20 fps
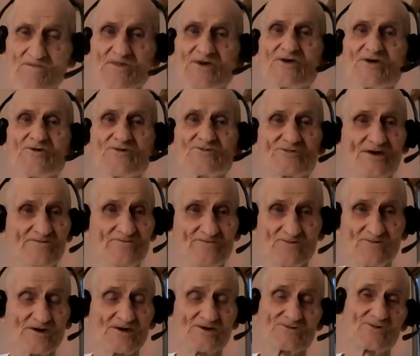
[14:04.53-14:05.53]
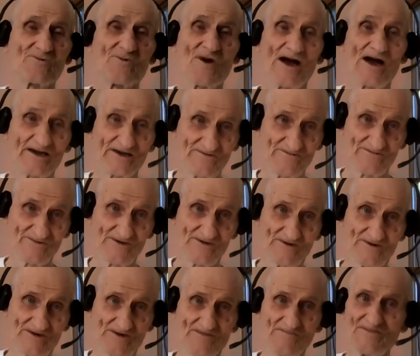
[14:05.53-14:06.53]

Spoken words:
use it for its rocket fuel?